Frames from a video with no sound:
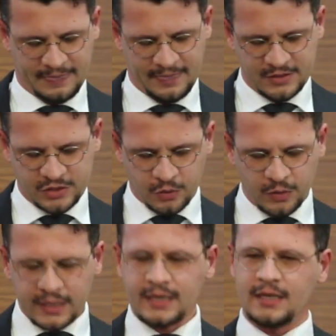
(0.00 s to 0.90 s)
So
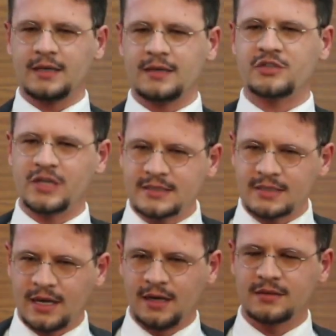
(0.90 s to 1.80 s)
we,
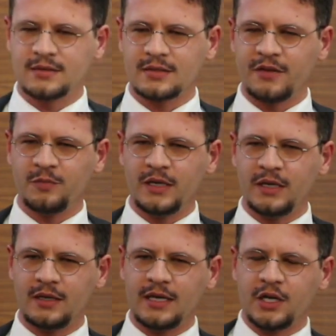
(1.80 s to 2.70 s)
Gentiles, have
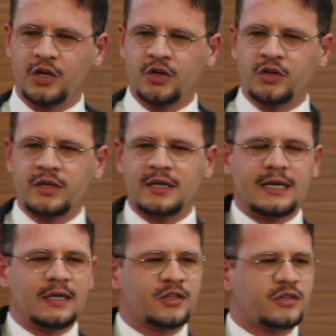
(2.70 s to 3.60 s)
been included
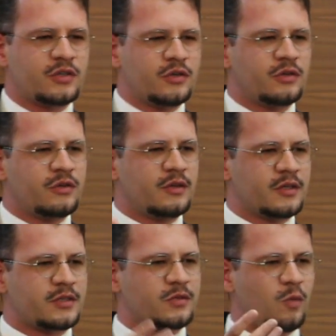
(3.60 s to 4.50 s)
into
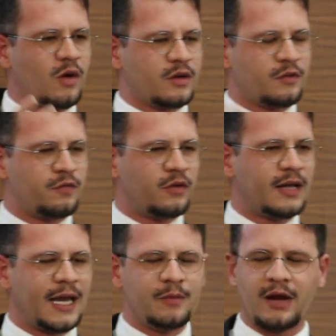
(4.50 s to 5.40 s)
this wonderful
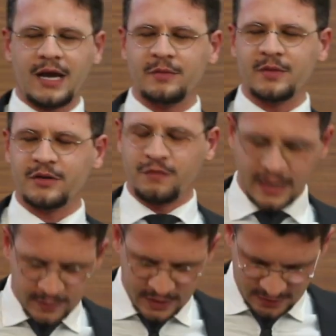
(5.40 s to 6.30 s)
Abrahamic
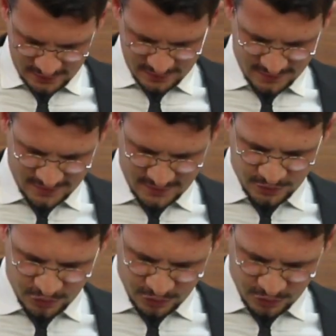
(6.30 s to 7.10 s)
family through